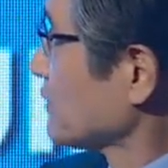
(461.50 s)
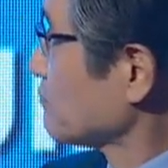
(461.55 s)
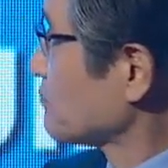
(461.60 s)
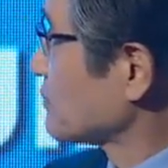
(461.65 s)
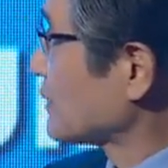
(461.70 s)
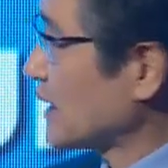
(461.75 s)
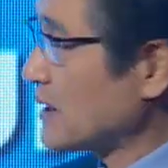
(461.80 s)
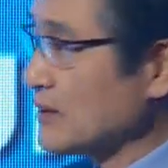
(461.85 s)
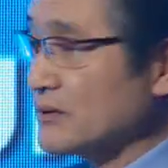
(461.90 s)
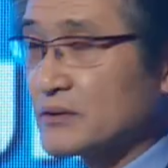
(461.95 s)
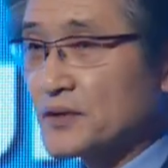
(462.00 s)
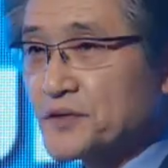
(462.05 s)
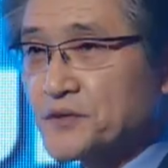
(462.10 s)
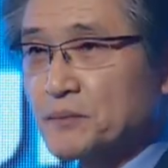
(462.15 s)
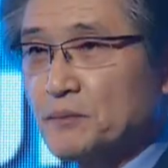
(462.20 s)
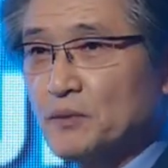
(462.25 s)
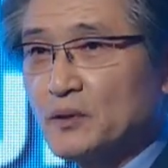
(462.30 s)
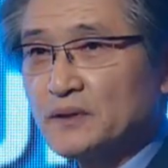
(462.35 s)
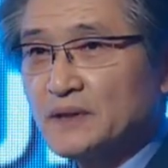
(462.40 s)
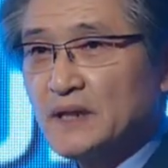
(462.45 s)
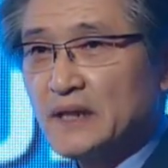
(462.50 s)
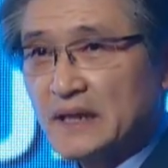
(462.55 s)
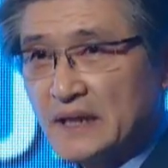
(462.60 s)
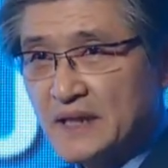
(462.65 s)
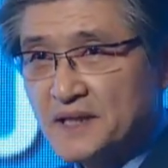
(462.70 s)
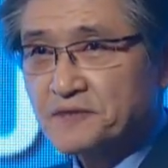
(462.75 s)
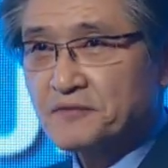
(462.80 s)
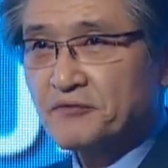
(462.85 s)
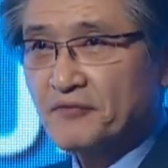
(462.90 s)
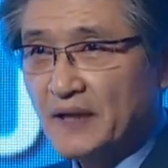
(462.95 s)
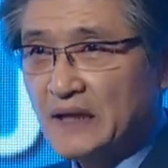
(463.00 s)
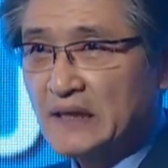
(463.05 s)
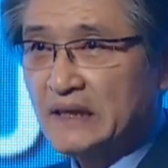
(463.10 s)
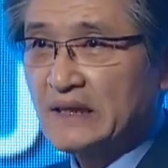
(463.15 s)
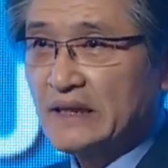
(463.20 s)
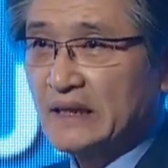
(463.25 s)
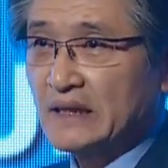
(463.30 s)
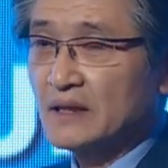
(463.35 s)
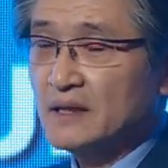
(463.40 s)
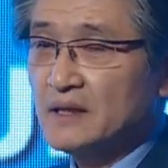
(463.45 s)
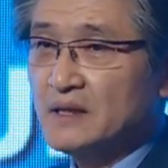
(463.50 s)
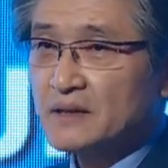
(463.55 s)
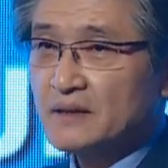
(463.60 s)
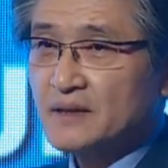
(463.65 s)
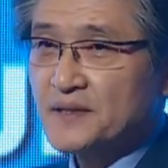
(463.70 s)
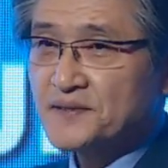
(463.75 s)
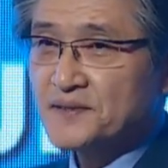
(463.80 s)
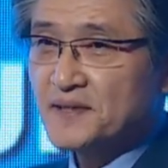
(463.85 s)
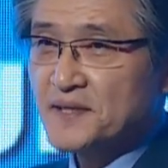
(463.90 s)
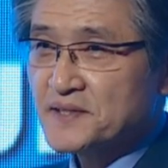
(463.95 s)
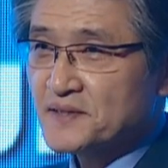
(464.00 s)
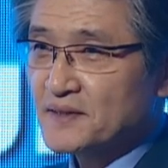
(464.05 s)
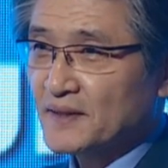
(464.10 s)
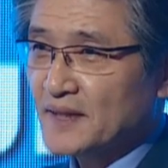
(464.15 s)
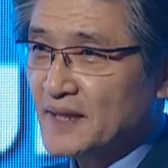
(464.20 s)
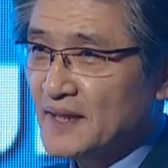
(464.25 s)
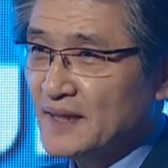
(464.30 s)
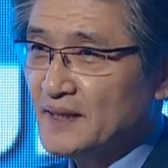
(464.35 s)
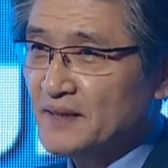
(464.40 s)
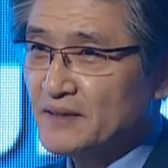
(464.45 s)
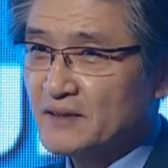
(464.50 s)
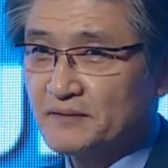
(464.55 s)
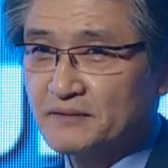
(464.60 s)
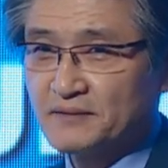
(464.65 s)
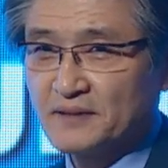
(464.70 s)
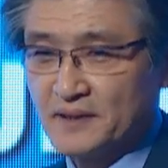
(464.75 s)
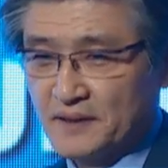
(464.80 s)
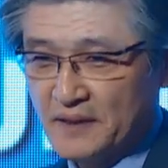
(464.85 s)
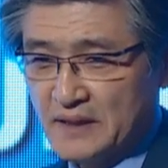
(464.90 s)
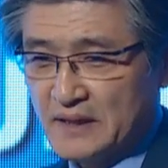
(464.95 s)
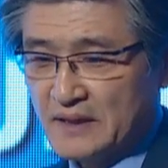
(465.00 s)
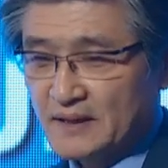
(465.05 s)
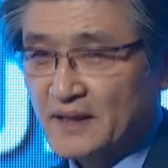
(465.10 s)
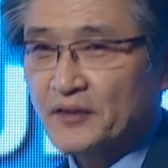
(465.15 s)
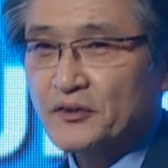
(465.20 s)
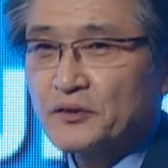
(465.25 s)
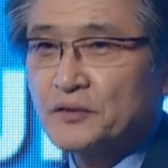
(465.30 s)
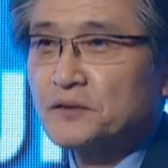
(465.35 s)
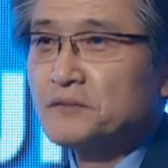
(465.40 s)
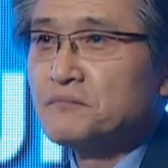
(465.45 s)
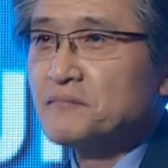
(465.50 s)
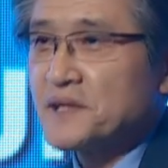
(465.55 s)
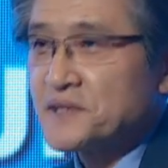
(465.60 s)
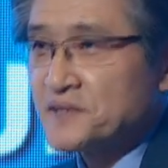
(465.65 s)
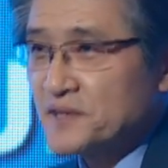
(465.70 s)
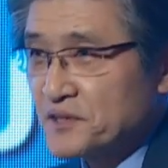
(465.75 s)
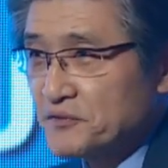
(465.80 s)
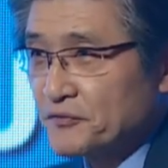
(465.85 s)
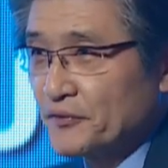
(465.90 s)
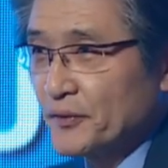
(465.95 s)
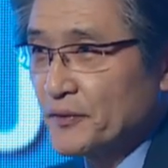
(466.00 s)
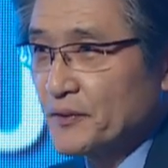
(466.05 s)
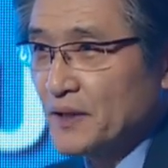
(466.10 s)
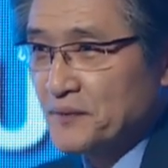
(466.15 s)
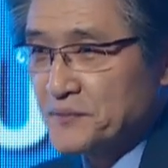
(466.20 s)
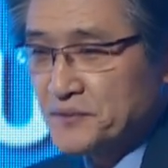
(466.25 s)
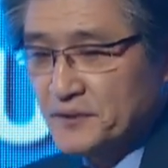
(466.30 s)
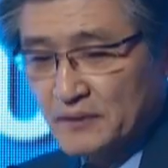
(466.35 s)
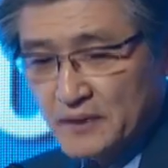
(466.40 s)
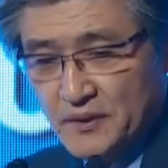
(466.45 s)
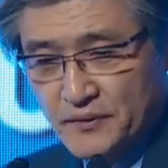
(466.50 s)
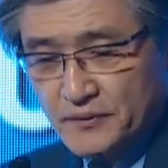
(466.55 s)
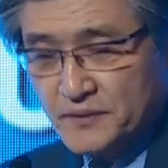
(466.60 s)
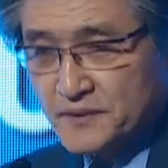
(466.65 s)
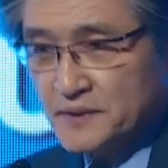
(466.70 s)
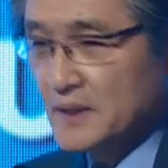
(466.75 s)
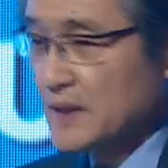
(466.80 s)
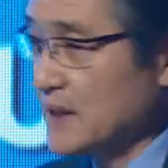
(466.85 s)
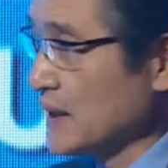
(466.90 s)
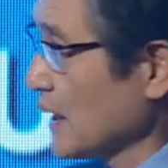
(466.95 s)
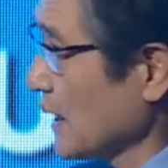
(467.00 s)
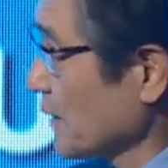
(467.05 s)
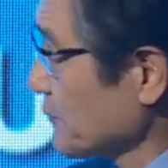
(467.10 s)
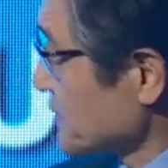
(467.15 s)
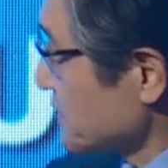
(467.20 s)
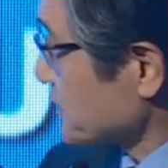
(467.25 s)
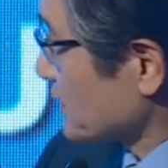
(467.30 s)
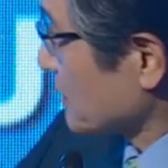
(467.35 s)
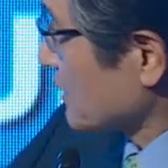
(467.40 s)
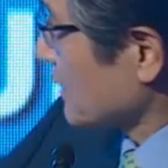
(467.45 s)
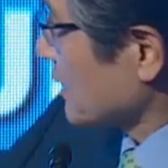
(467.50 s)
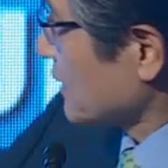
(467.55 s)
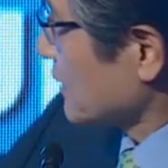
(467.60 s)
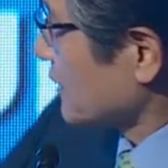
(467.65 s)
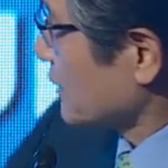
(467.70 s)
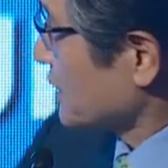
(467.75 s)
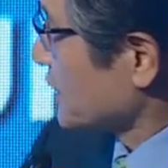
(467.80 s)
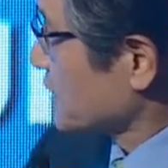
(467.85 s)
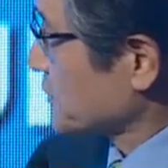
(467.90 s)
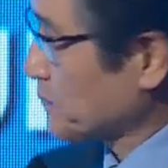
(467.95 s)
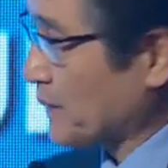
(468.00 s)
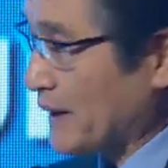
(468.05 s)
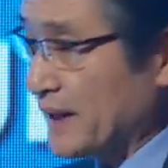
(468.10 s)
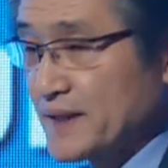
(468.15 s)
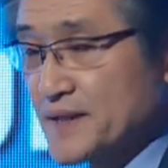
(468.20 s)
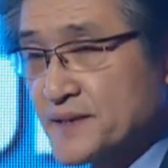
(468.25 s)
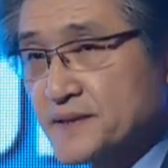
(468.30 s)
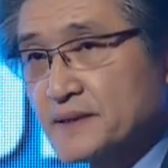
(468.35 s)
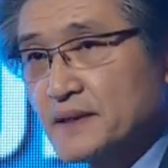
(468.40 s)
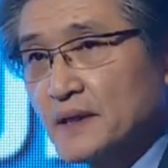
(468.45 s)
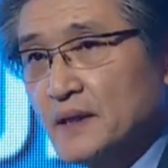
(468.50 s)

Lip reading: brown growth model is failing. This is the kind of, not a good message for you. I'm sorry to have to explain this,